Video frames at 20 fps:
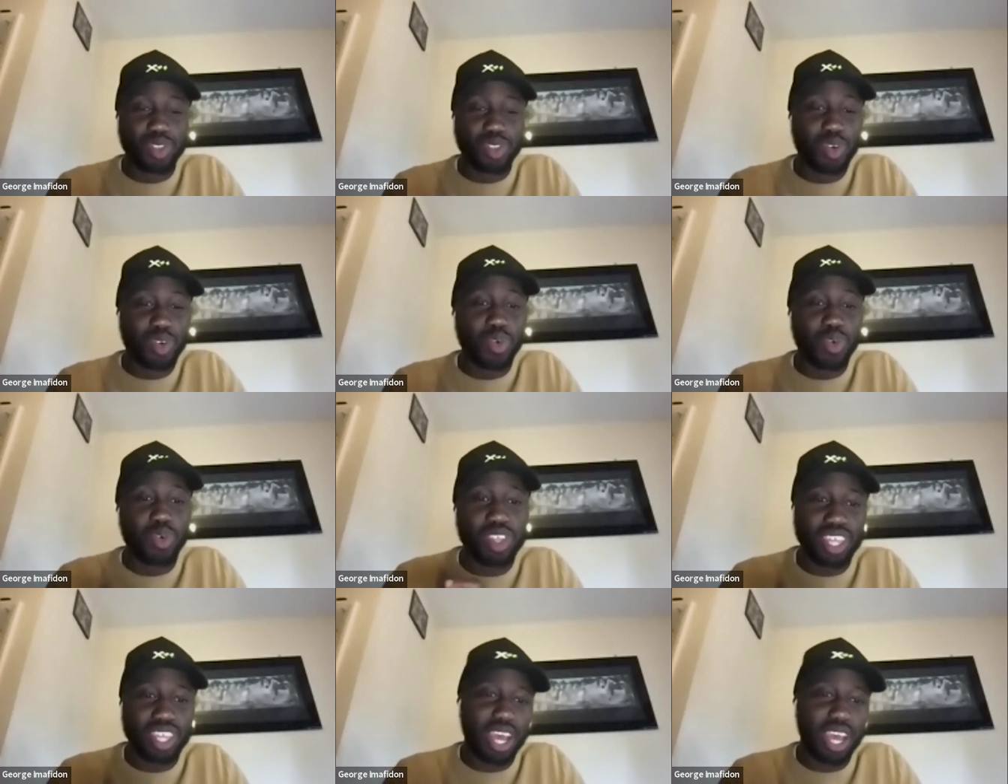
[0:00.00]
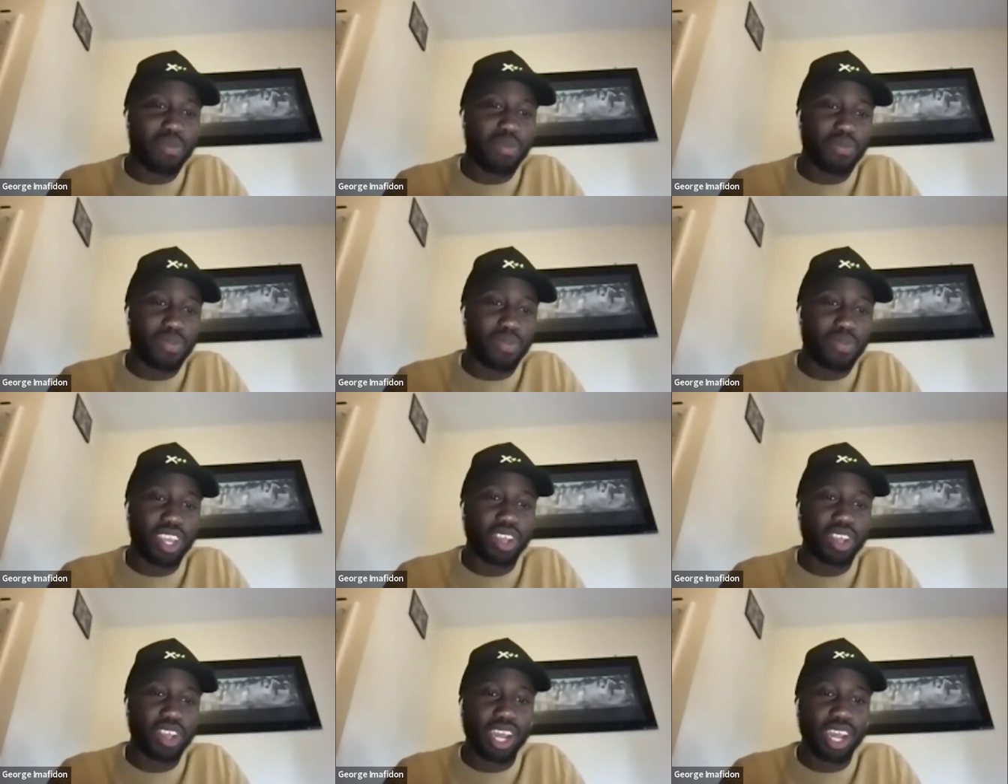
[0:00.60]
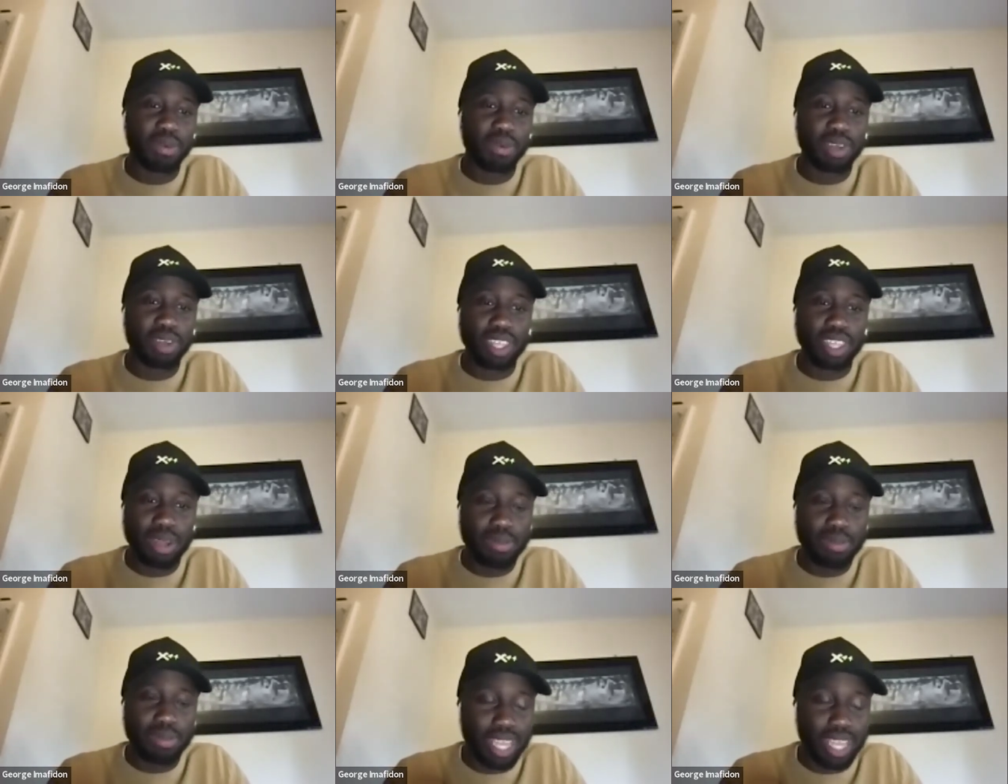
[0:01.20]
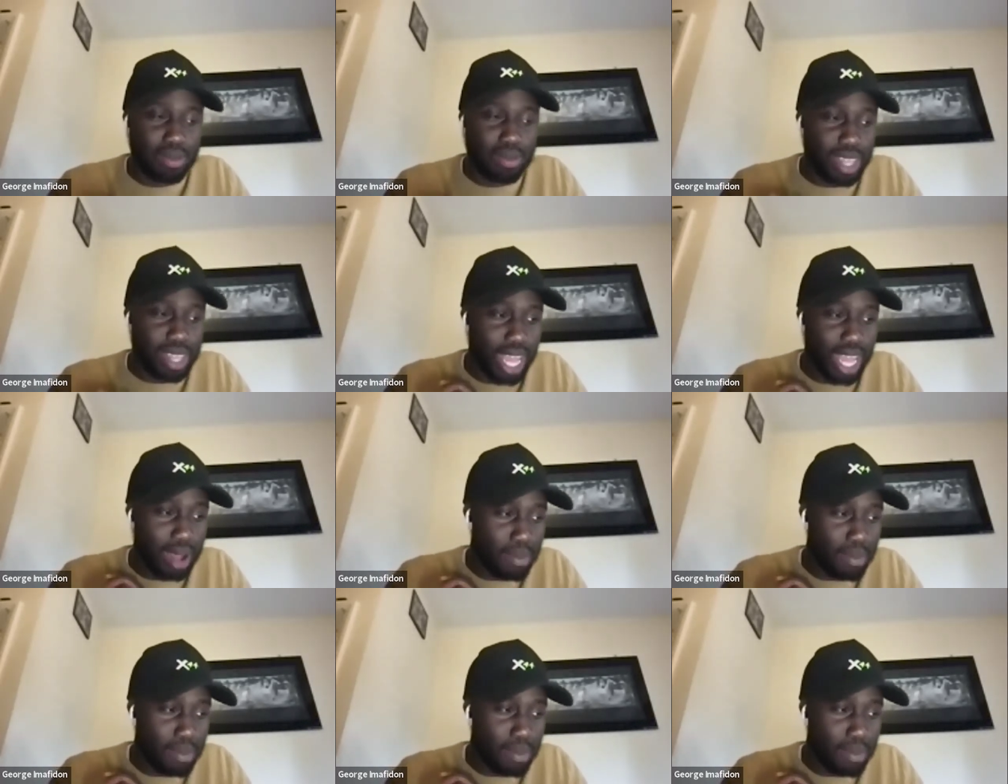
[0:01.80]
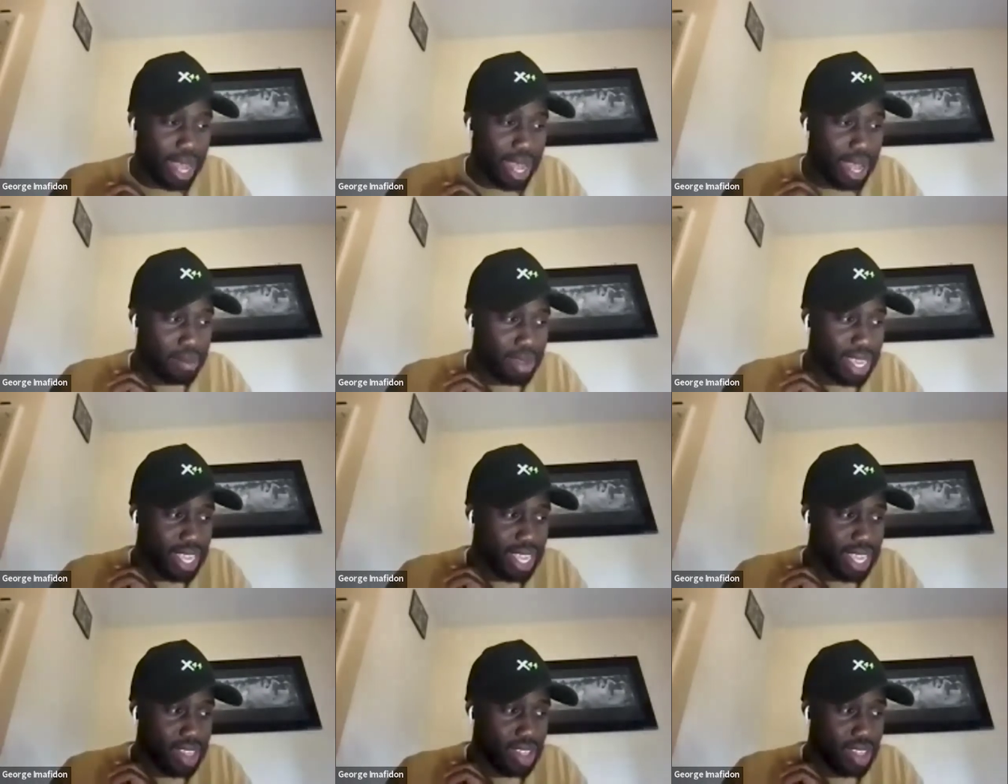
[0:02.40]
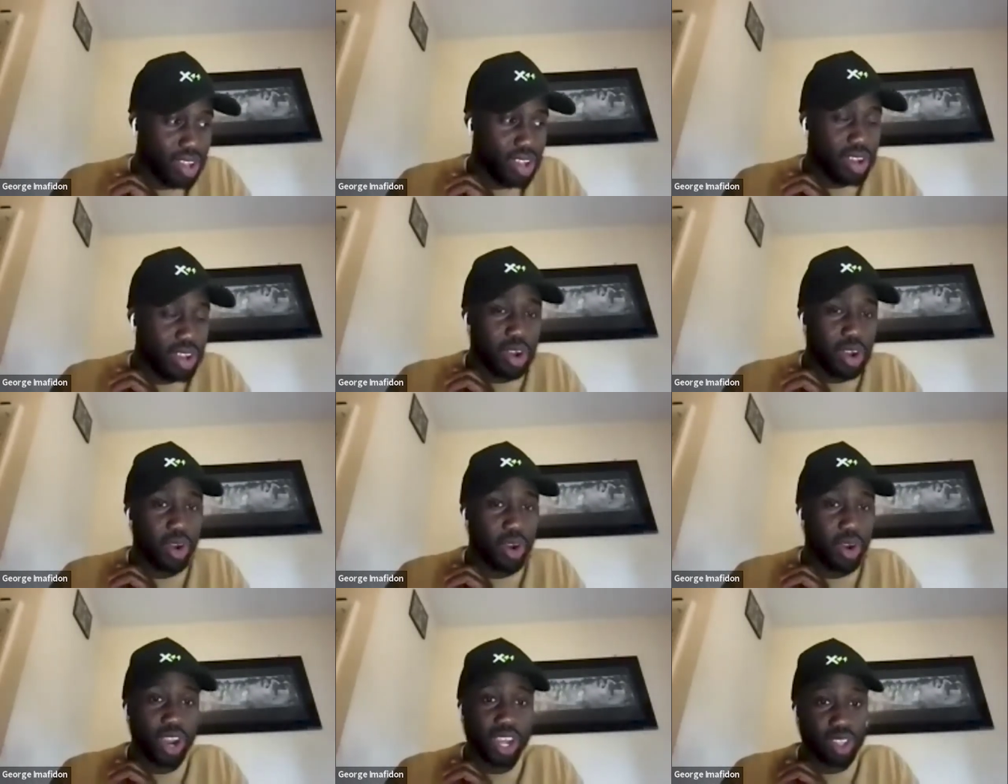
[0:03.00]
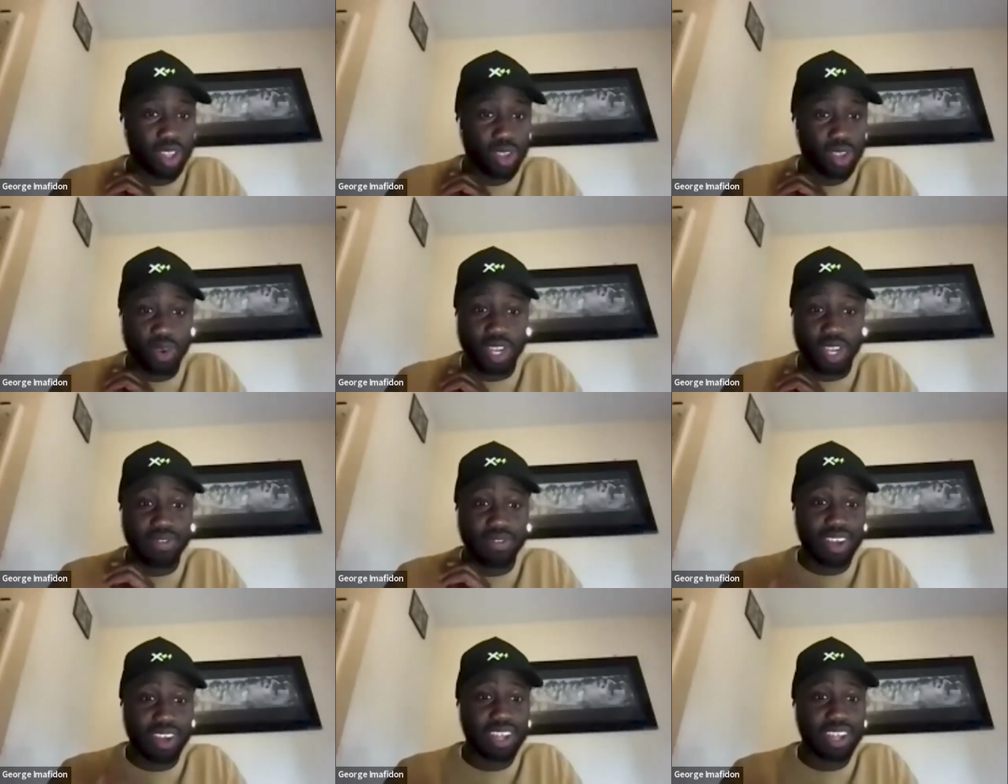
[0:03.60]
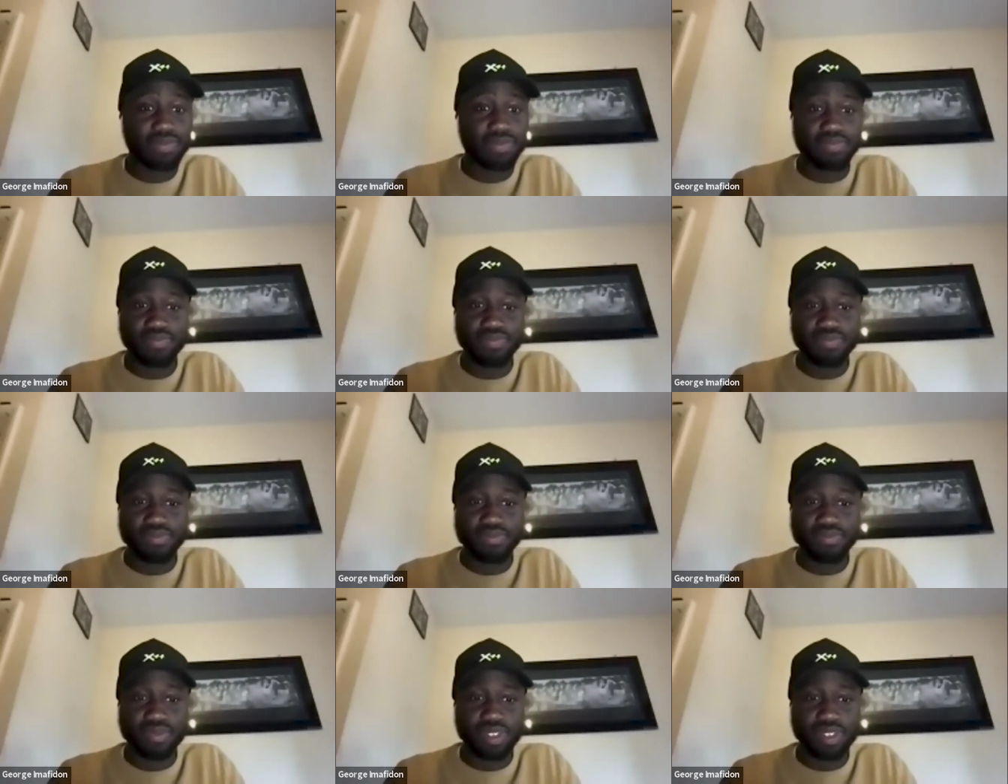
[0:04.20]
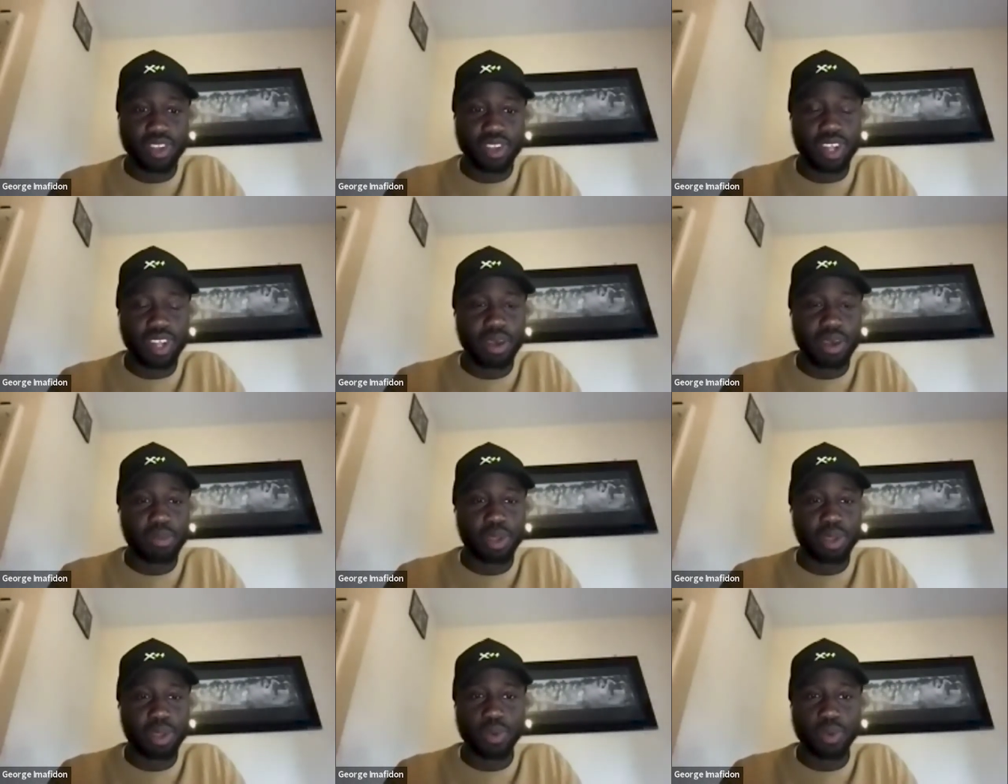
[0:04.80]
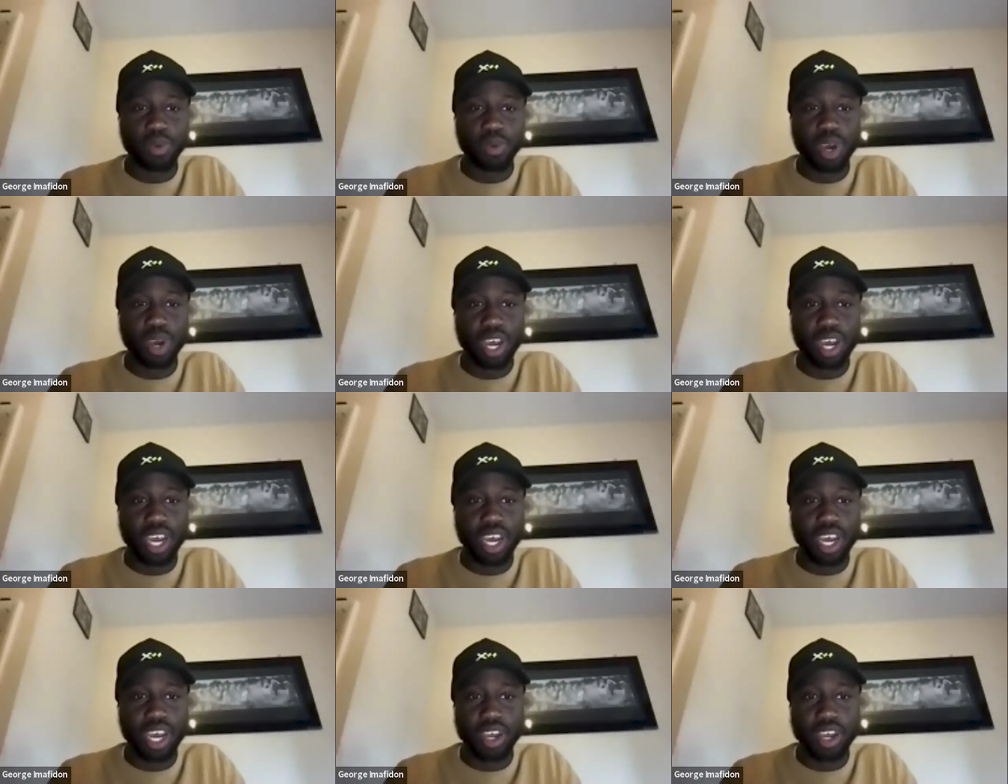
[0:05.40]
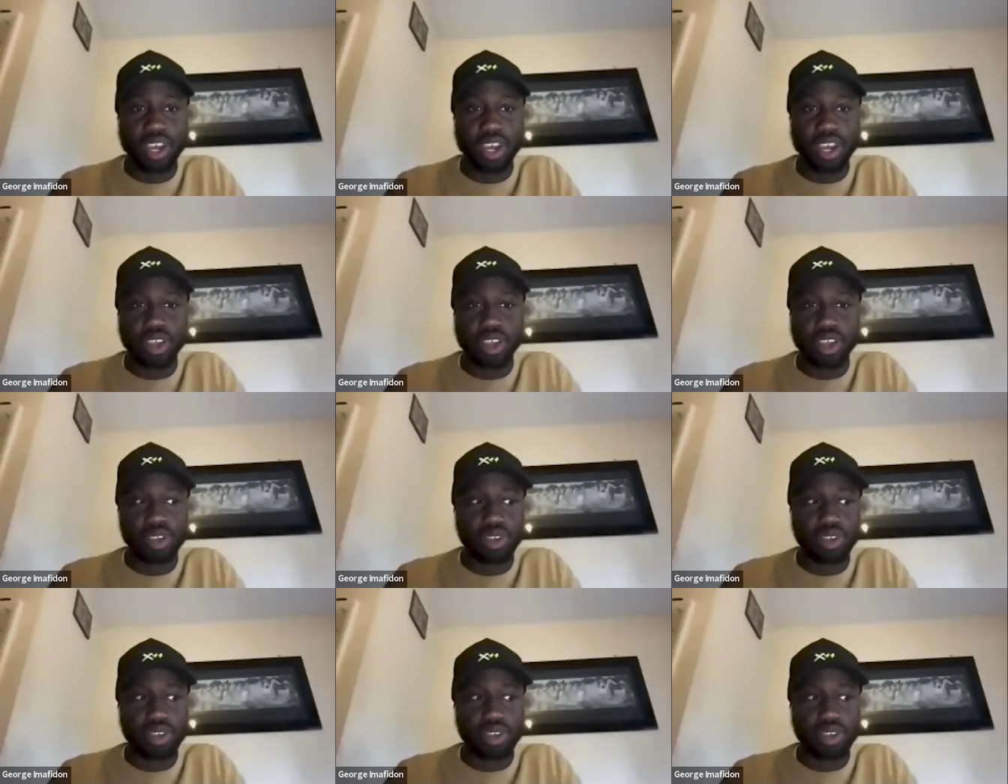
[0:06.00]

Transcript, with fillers: just do something. You know I mean? Sometimes that might mean going to an event, you know I mean, where